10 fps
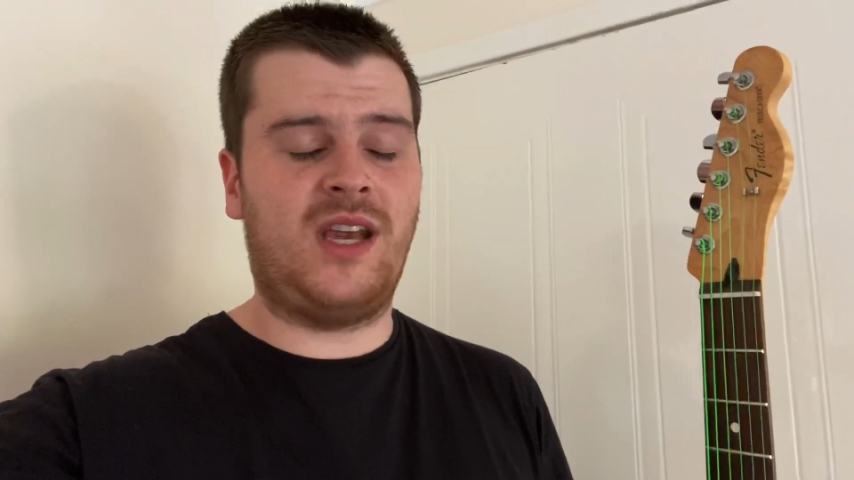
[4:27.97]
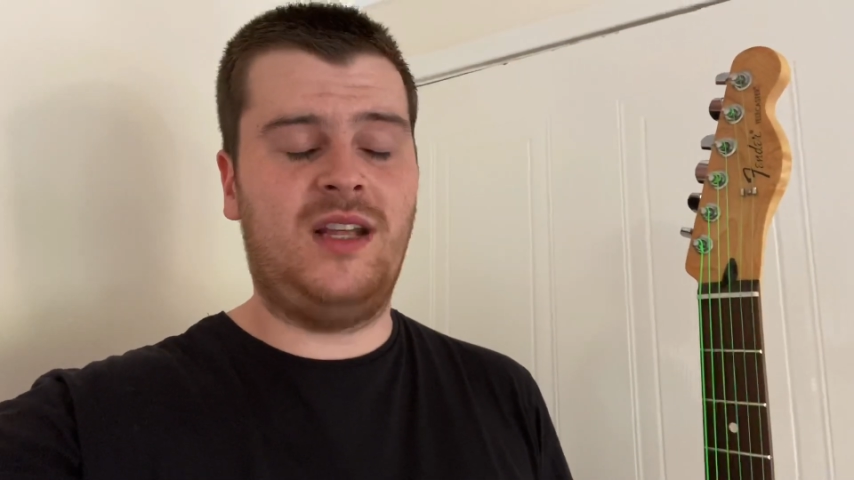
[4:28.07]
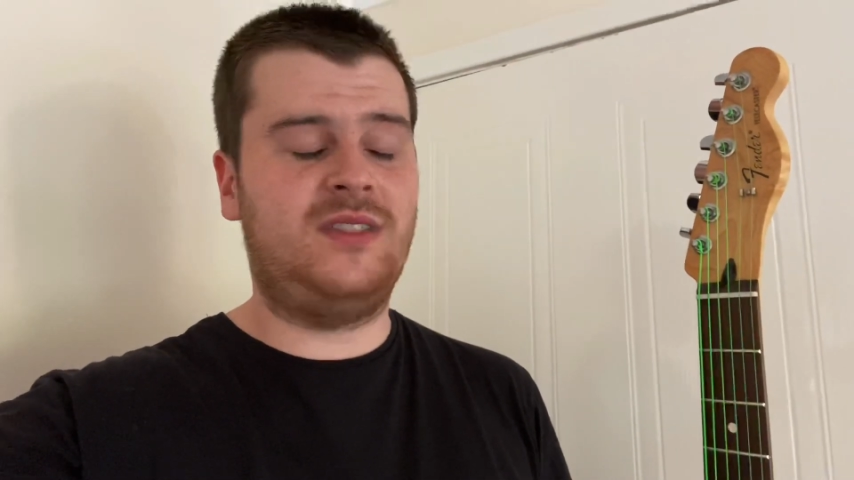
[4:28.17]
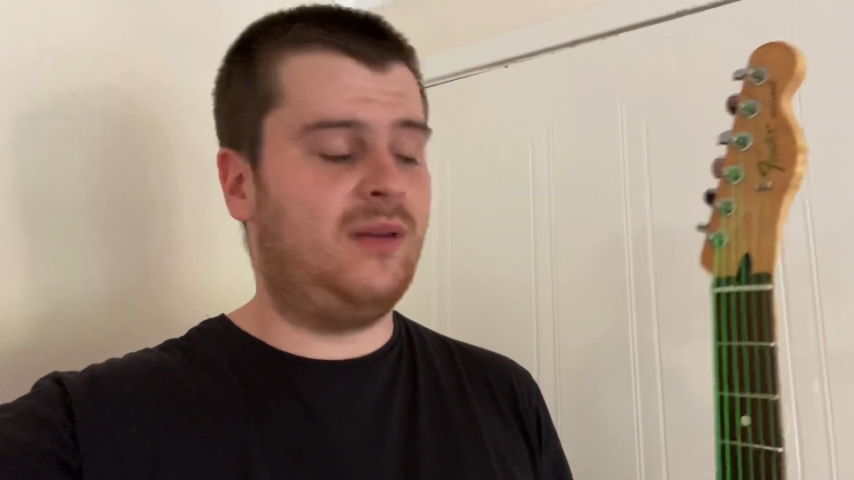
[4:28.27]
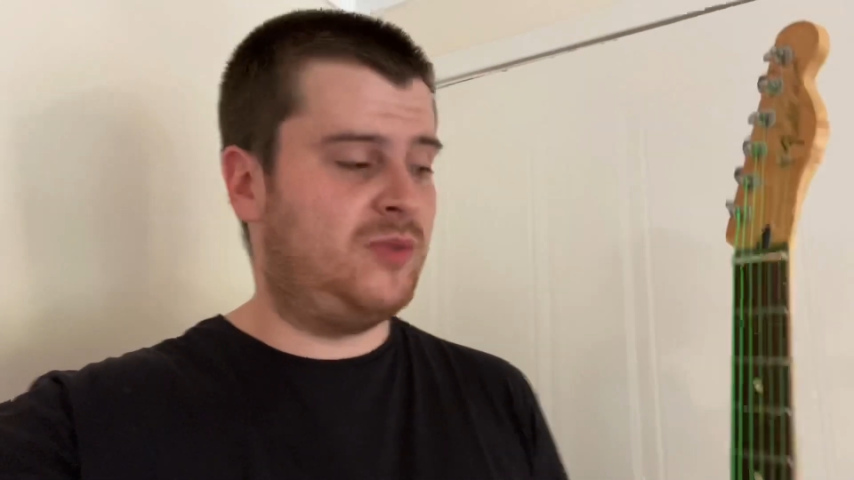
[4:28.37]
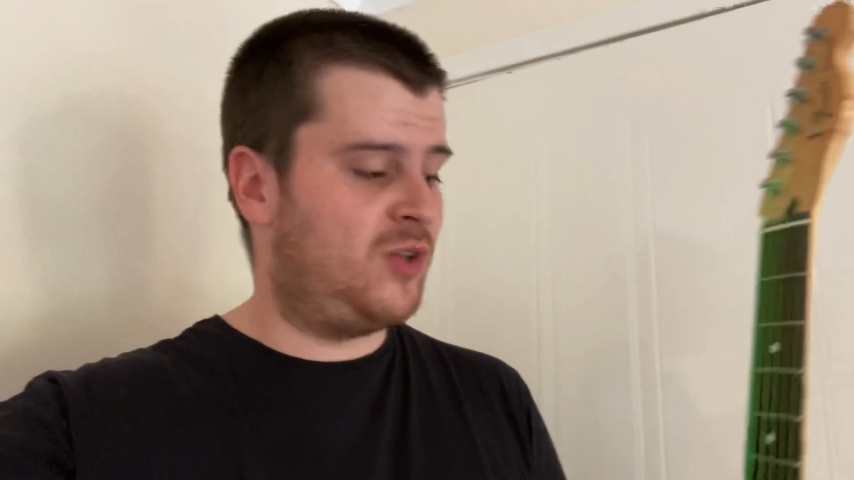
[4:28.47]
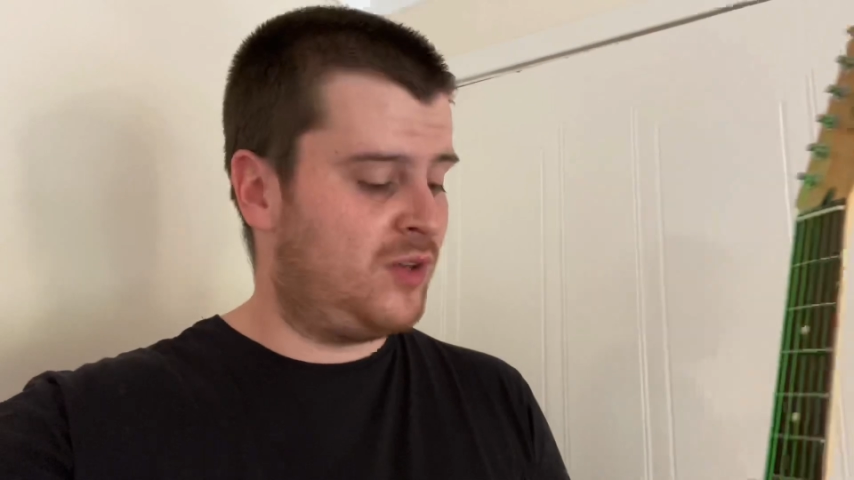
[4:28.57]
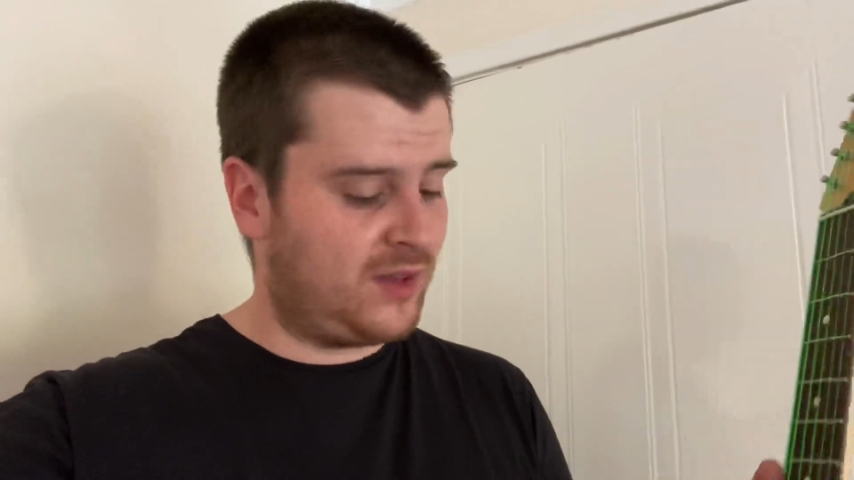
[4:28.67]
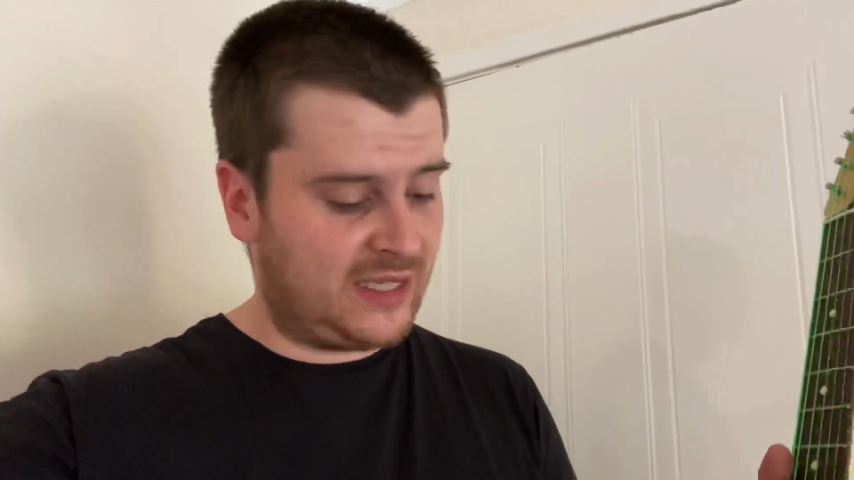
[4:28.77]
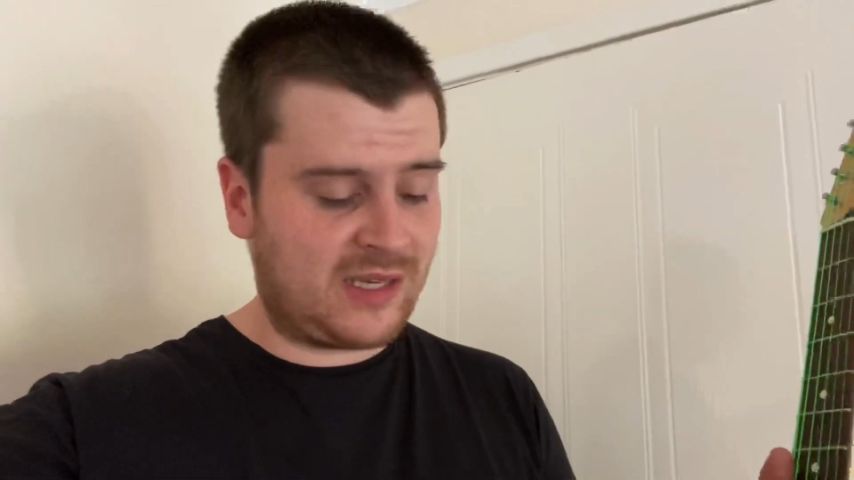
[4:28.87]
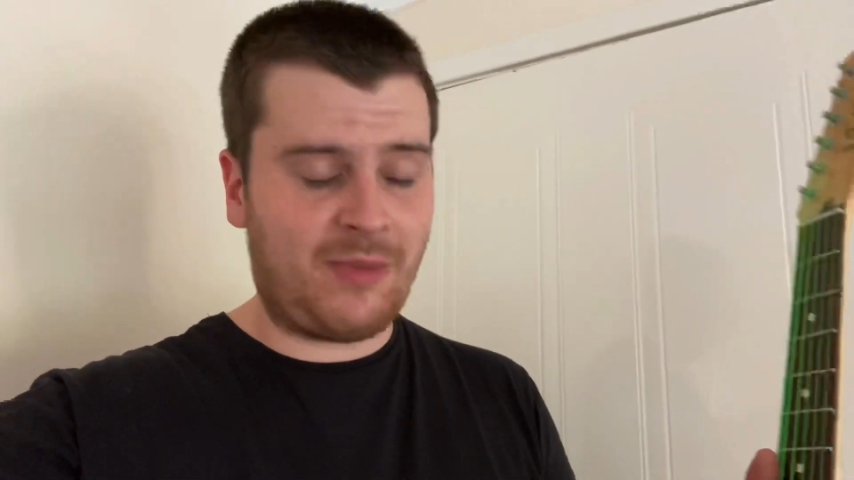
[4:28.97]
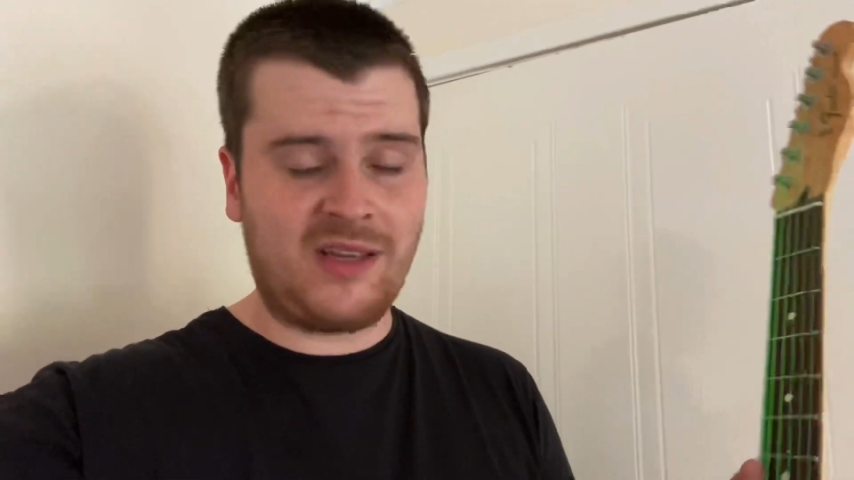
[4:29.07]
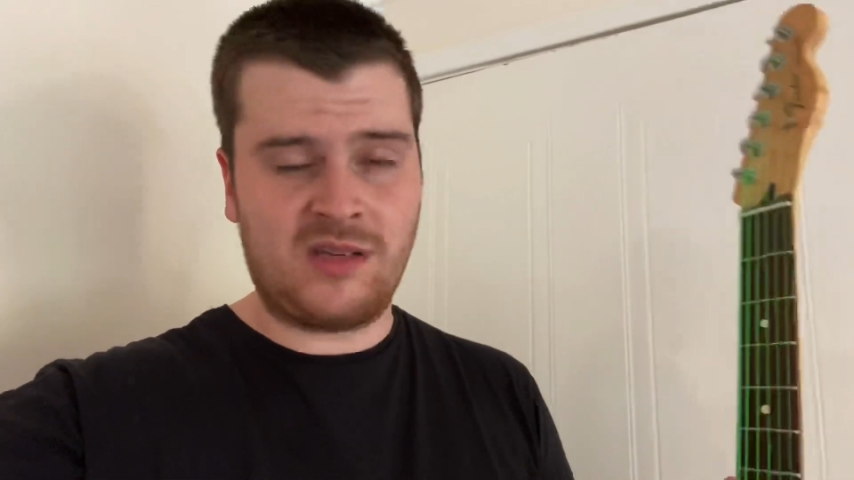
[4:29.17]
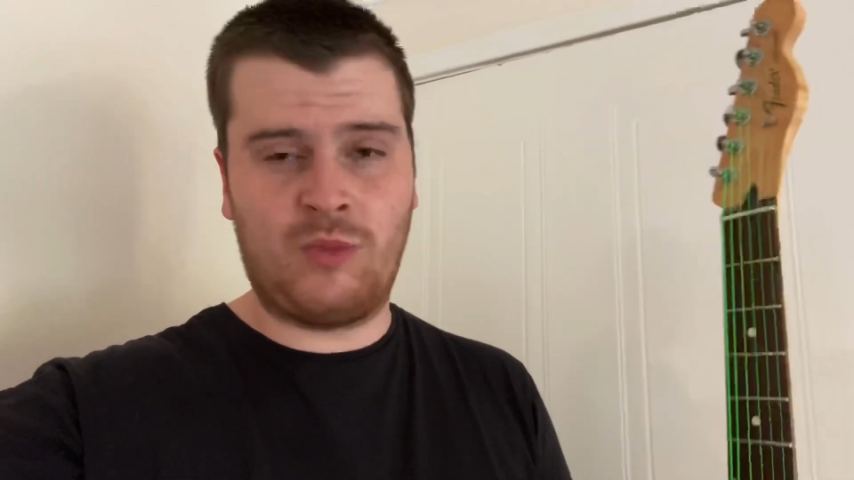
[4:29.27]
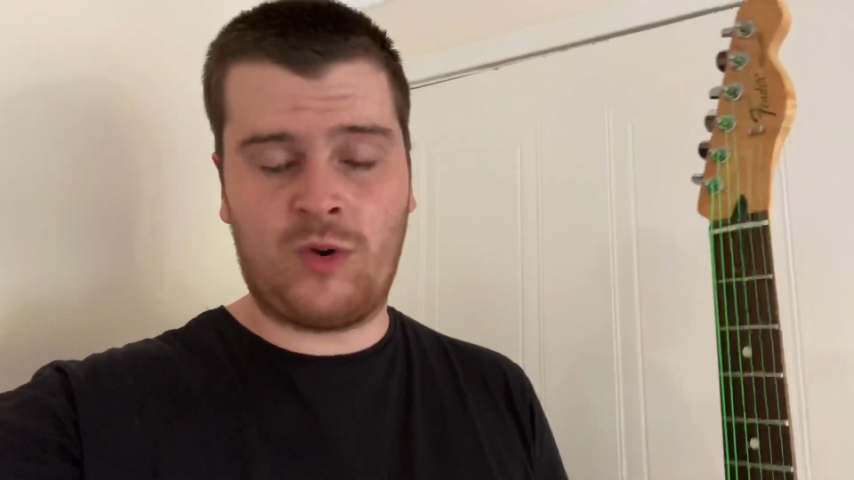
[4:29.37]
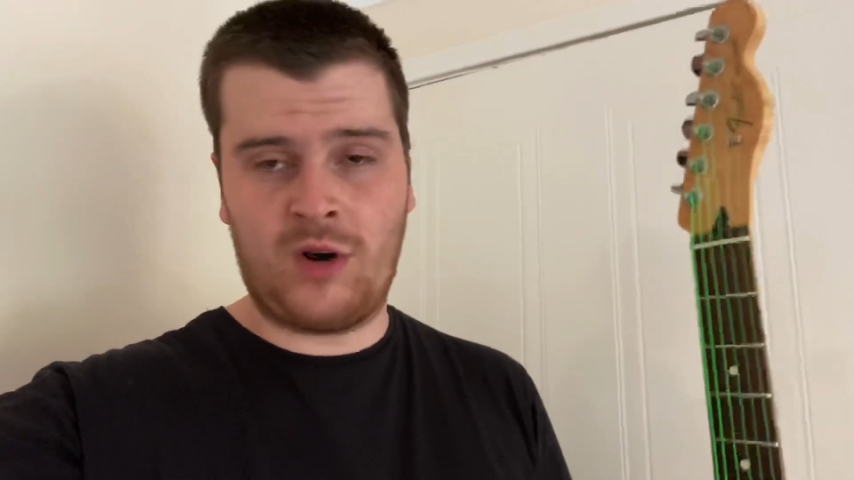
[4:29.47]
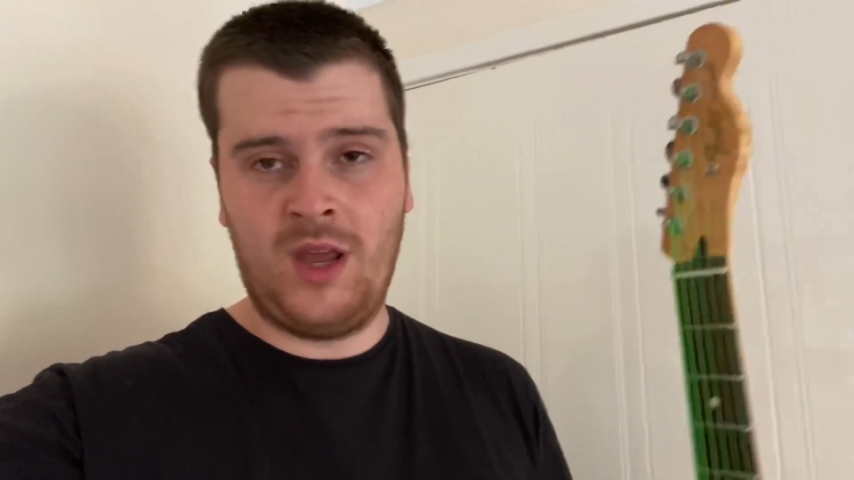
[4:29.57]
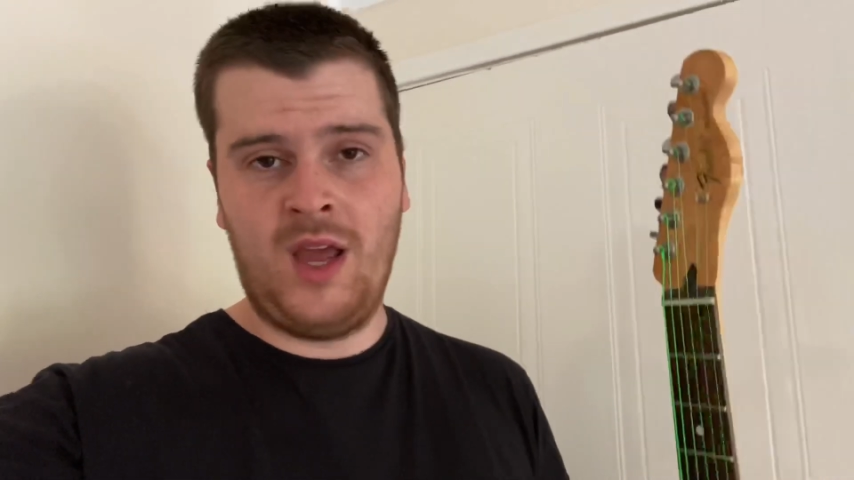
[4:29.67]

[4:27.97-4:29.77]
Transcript: anytime soon unless I buy some more